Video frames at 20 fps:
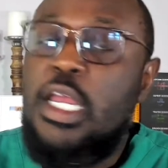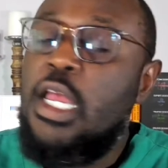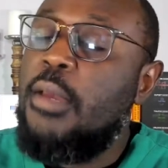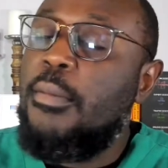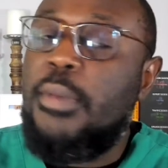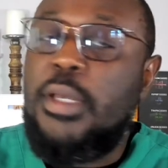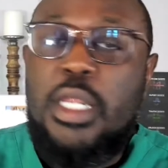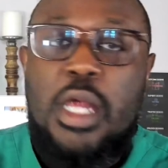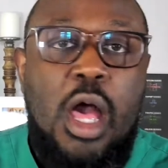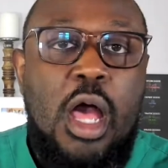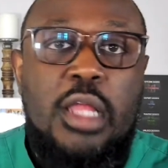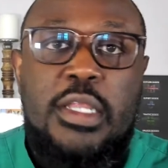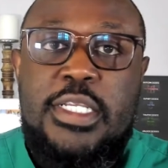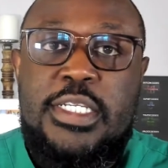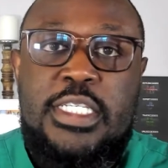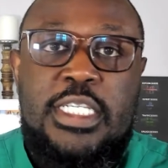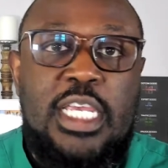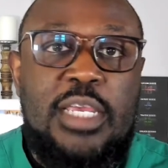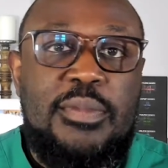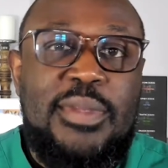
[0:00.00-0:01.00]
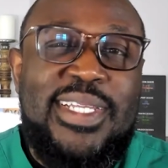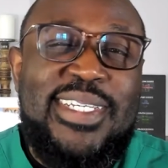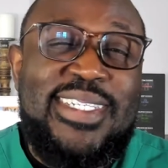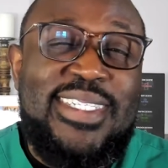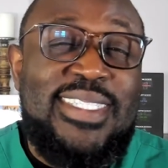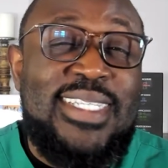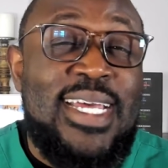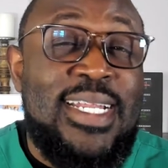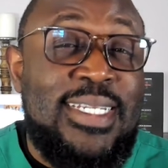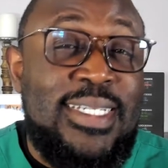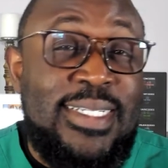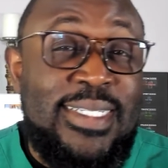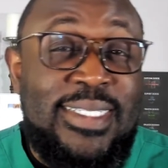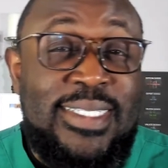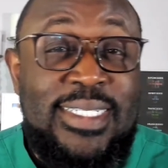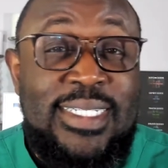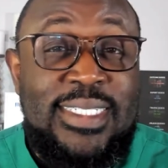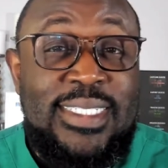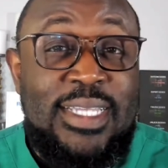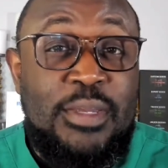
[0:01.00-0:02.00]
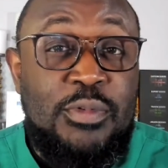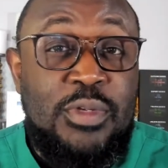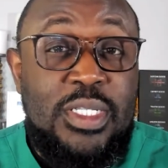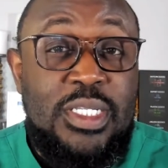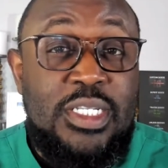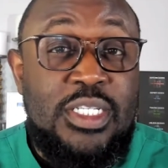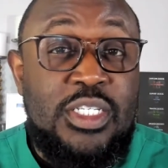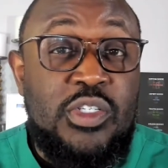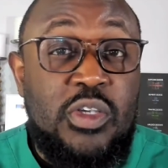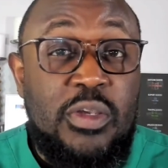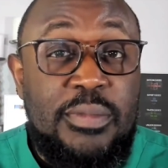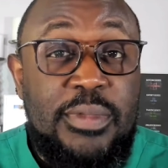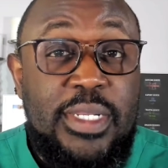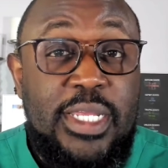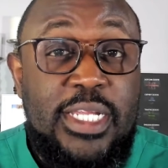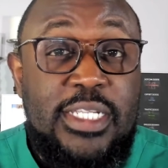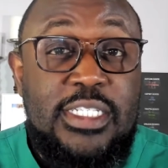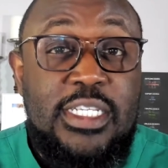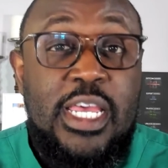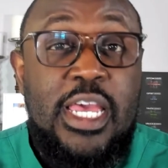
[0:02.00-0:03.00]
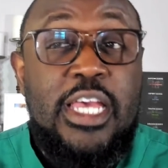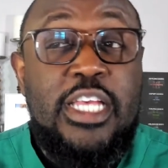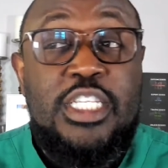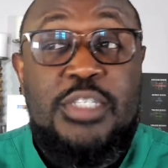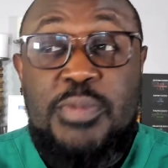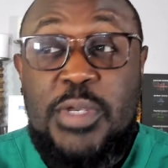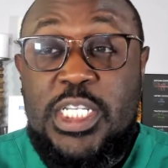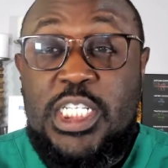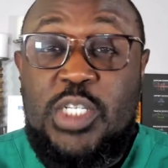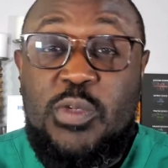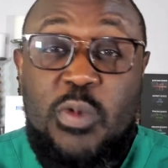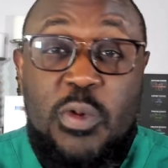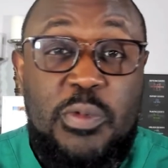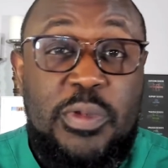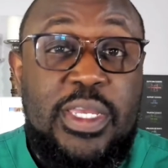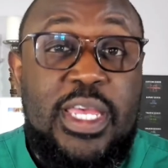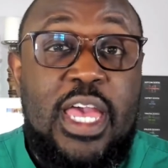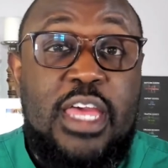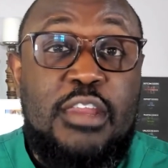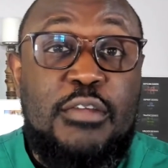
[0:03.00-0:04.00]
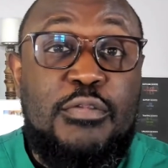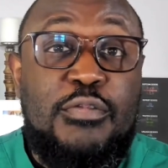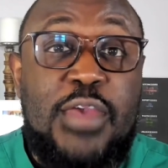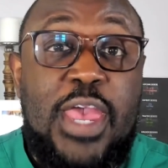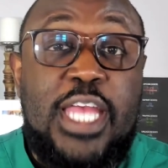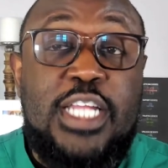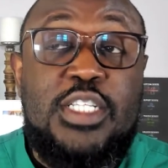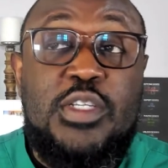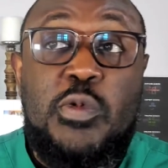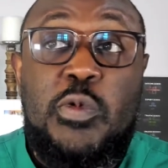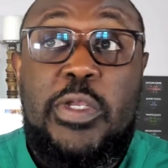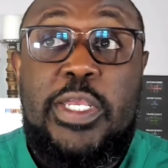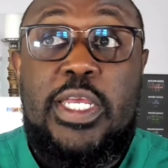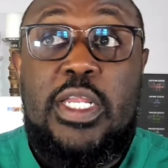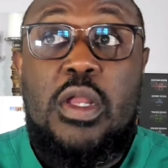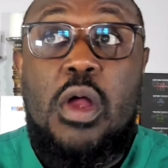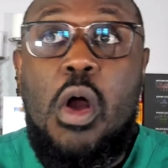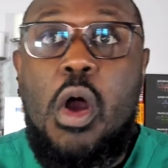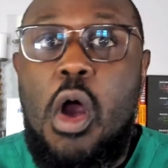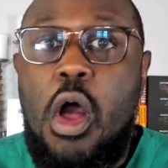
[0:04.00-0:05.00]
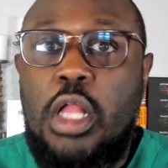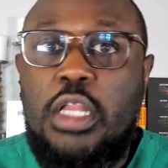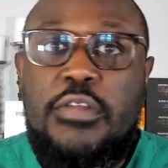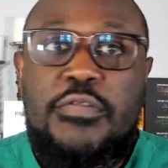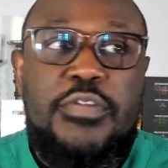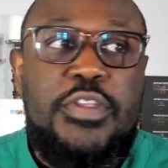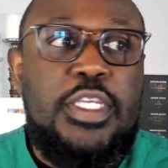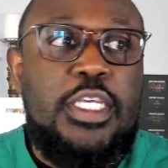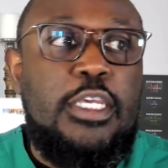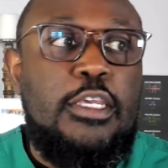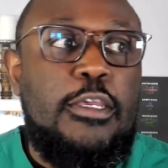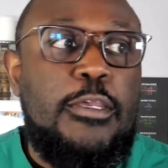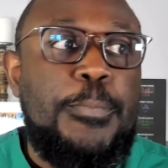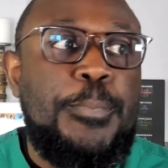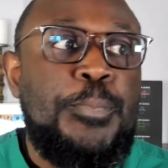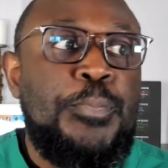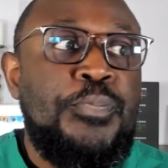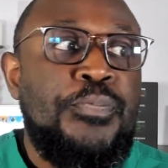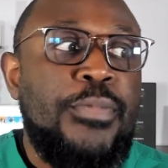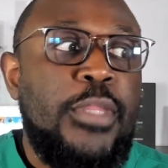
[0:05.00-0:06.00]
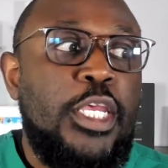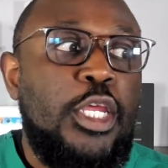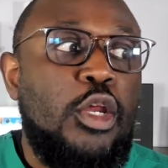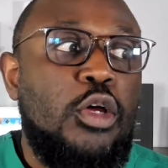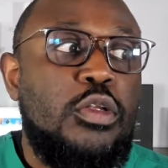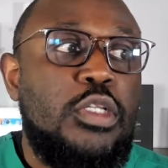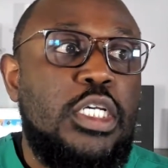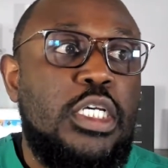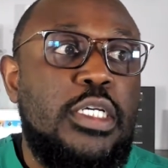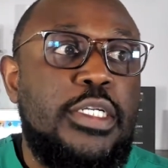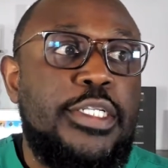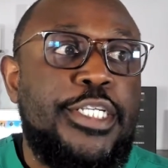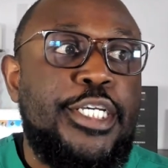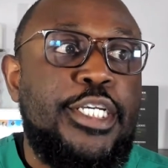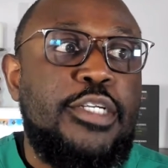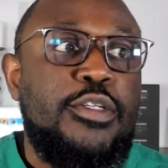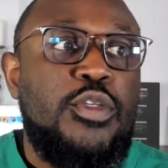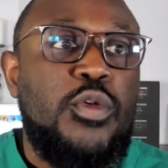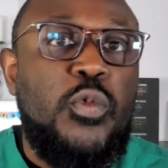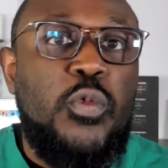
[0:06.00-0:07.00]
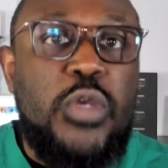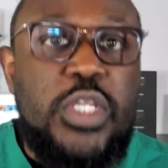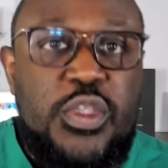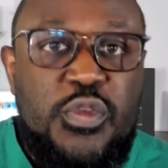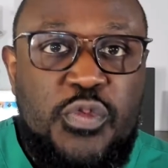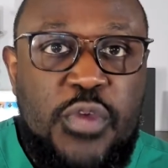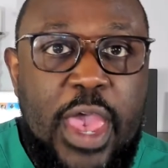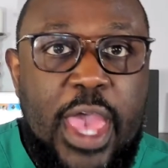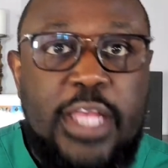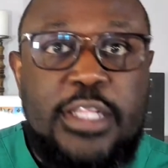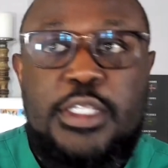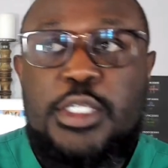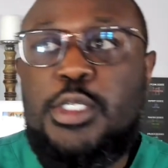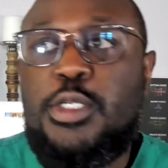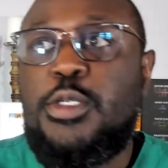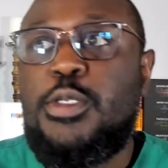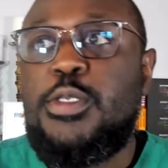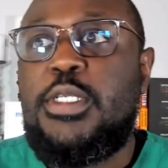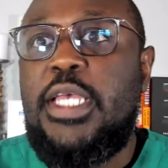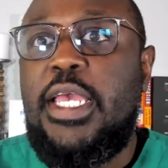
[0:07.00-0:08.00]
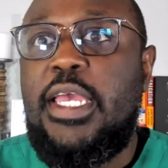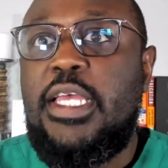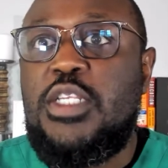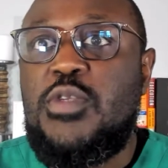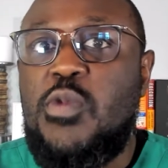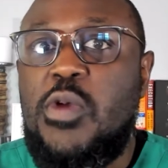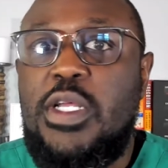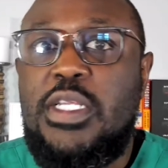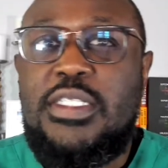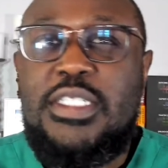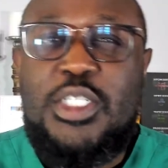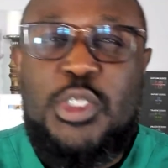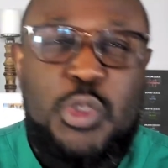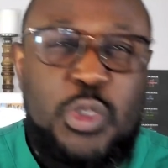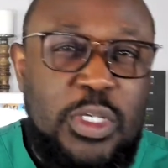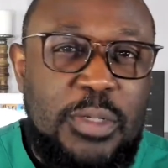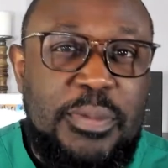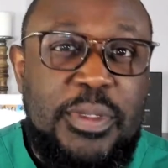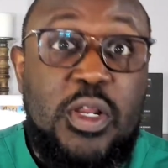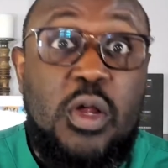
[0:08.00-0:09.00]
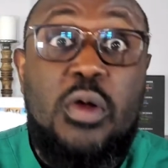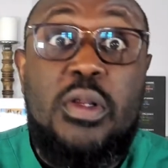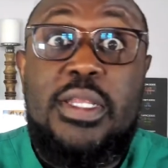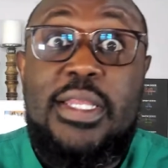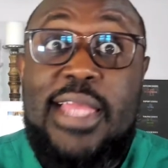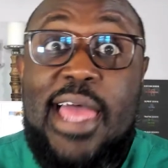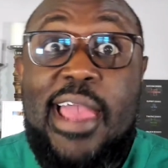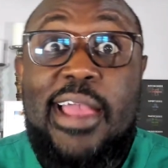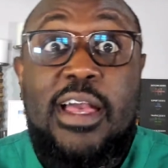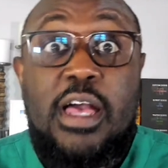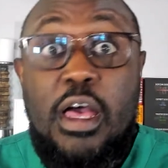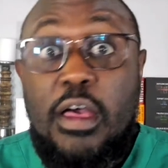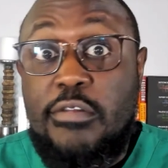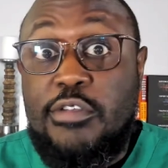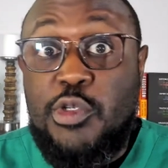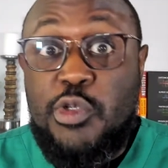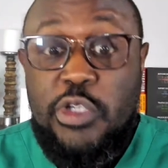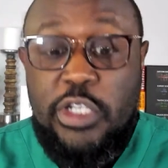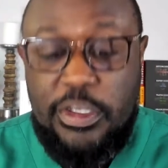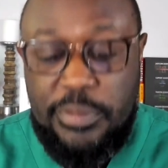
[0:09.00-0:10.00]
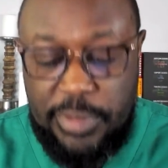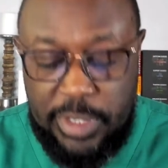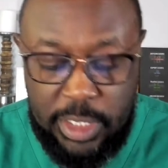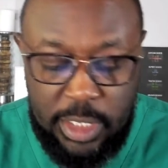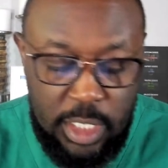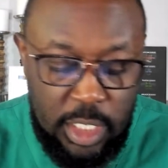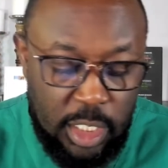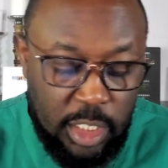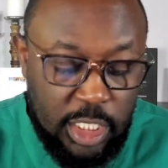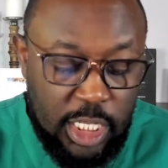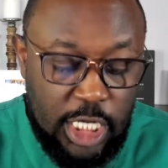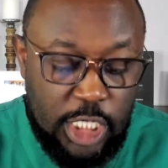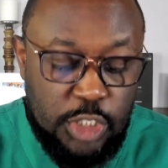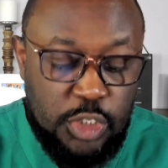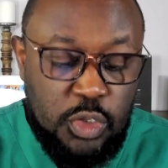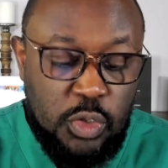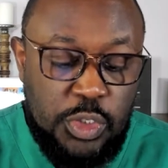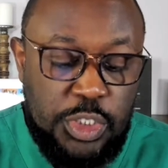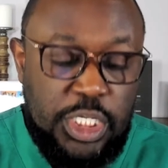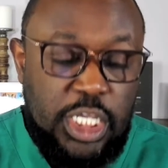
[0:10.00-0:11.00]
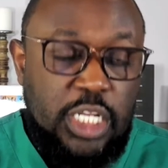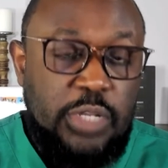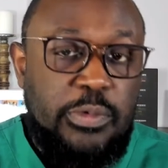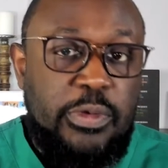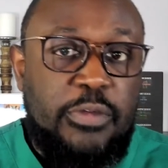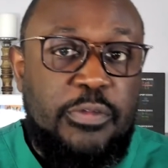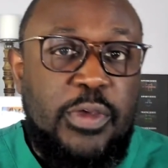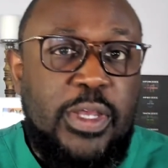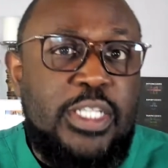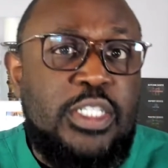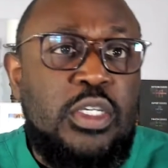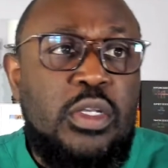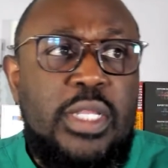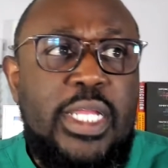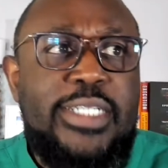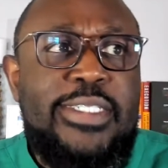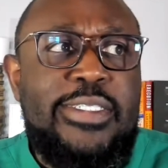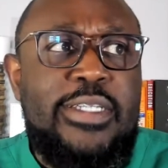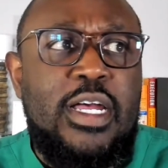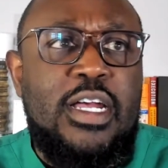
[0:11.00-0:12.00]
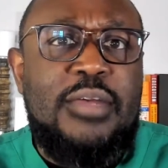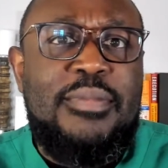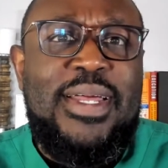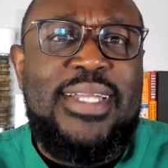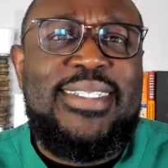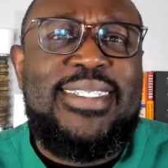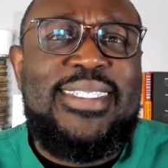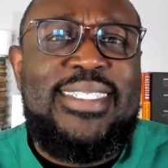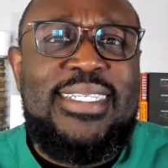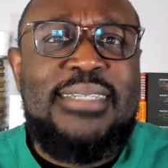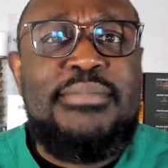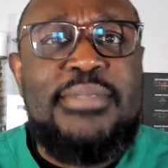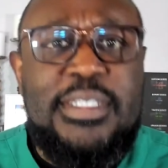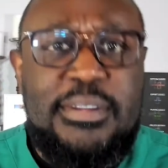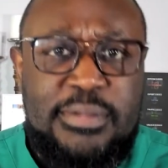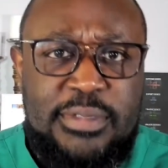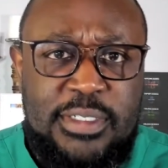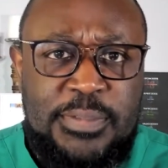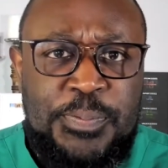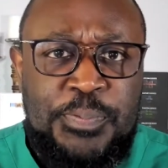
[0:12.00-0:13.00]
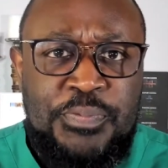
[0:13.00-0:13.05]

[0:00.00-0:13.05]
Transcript: But all the same, this is not a disease that really discriminates, especially when we kind of factor in all of the the risk factors as well as the treatment or lack of treatment kind of associated with, right? So let's talk about symptoms.